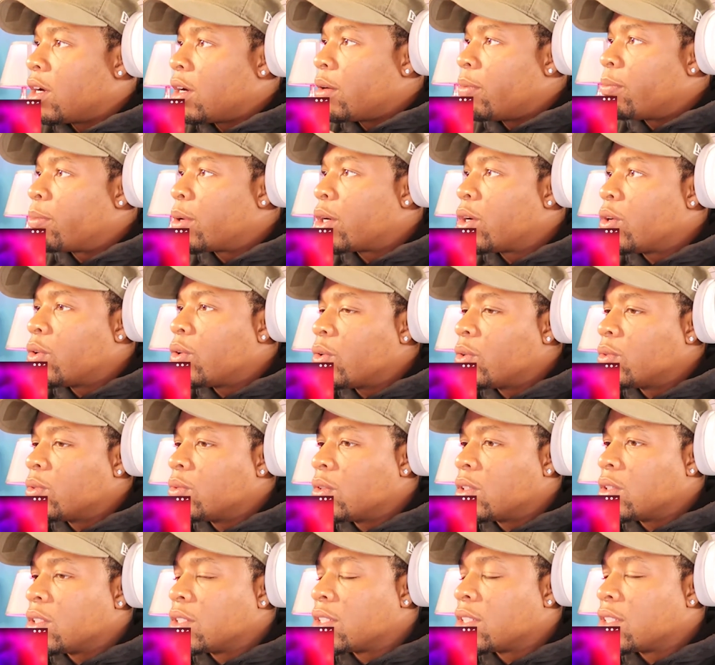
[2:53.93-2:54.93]
Bro,
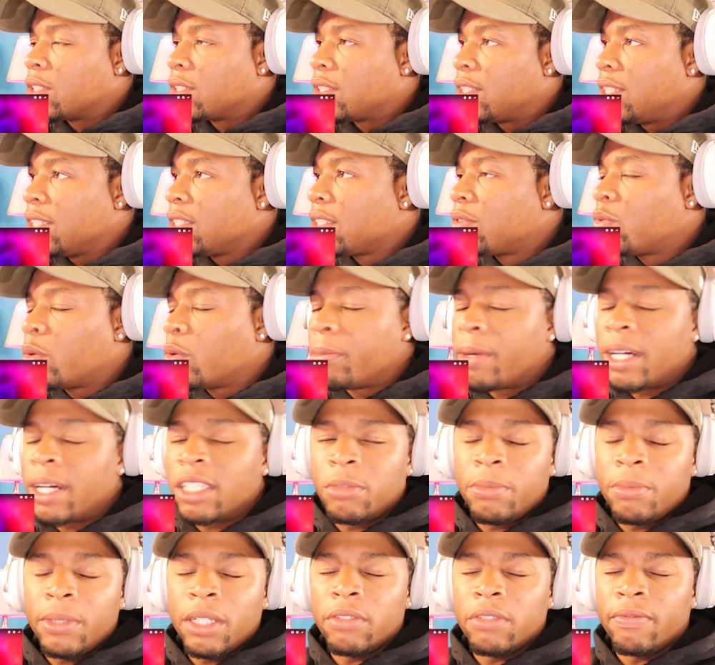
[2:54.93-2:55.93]
this
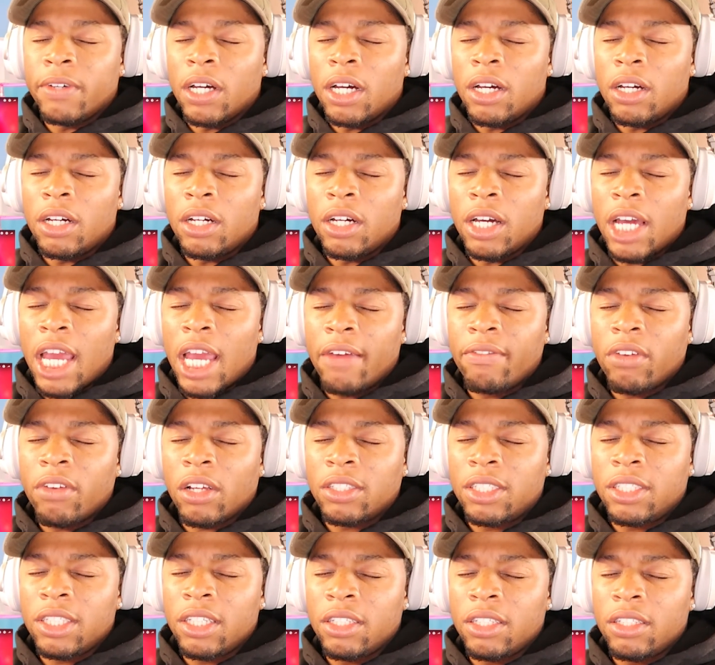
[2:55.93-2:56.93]
reminds me of, have y'all
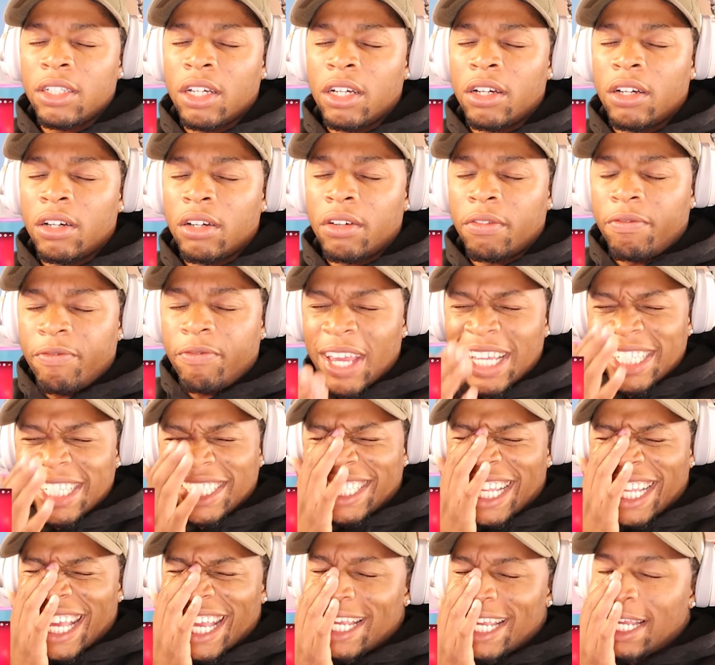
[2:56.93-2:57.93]
seen Fate
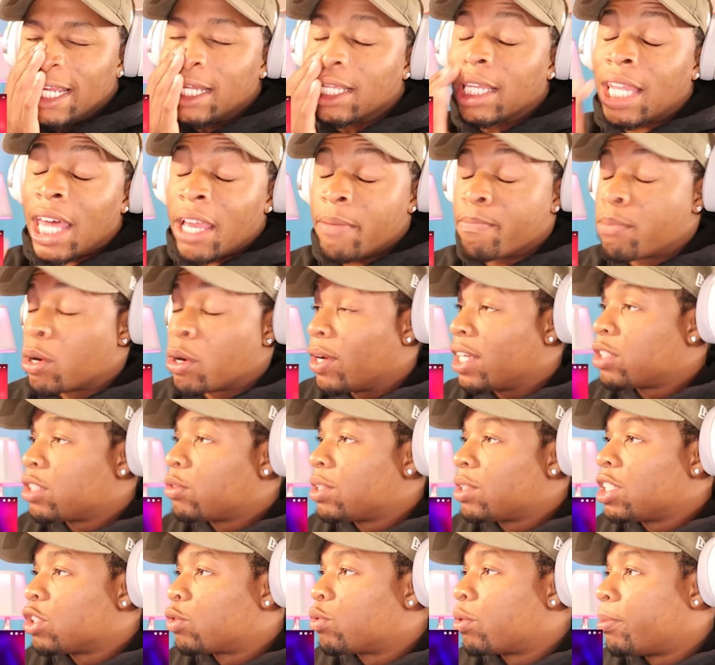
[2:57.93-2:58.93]
Stay? Like, bro, that's
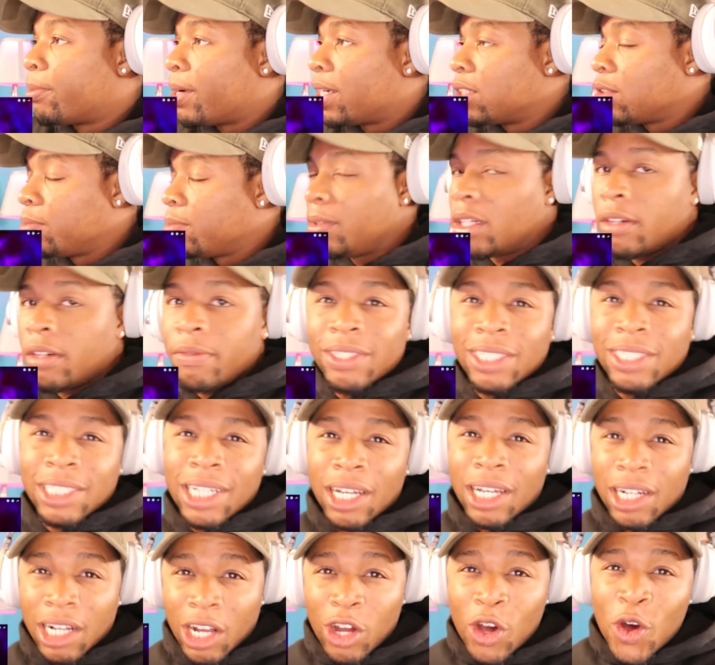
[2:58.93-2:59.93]
what this reminds me of. It's
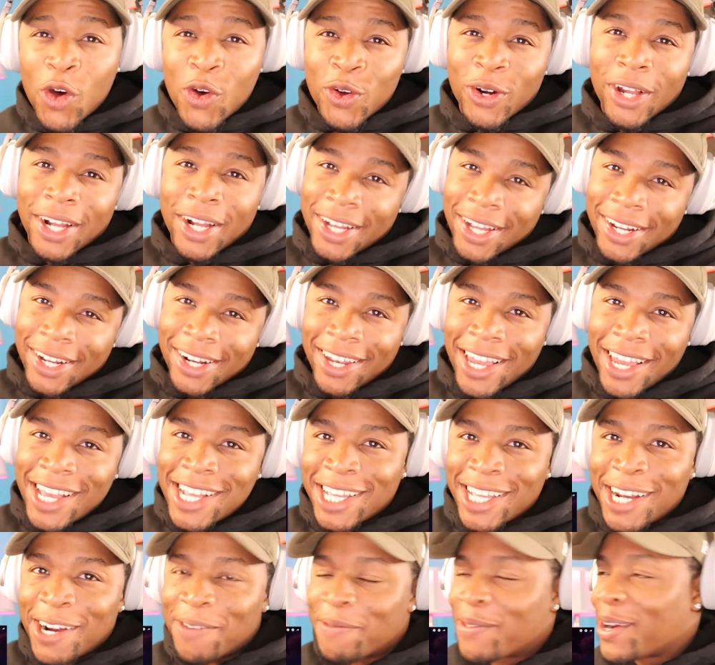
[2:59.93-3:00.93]
kind of cold. I kind of like
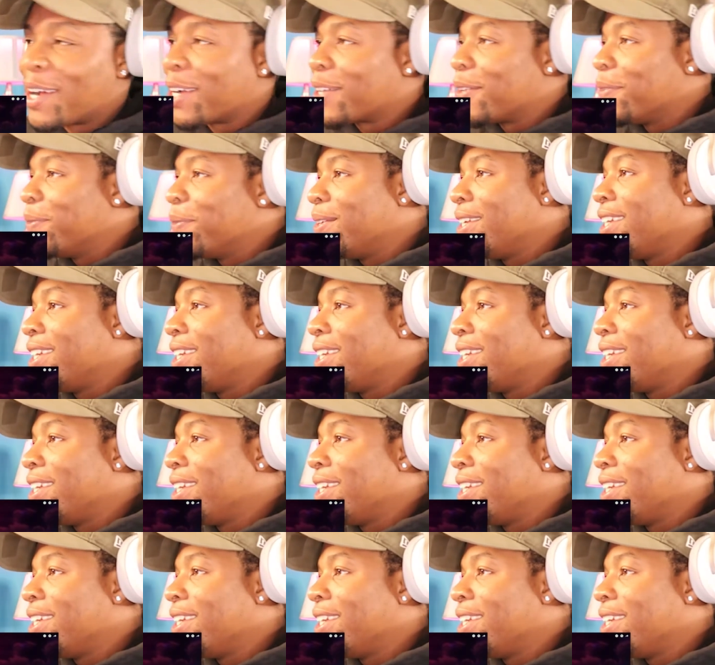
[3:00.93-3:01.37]
it. I'm rocking with it.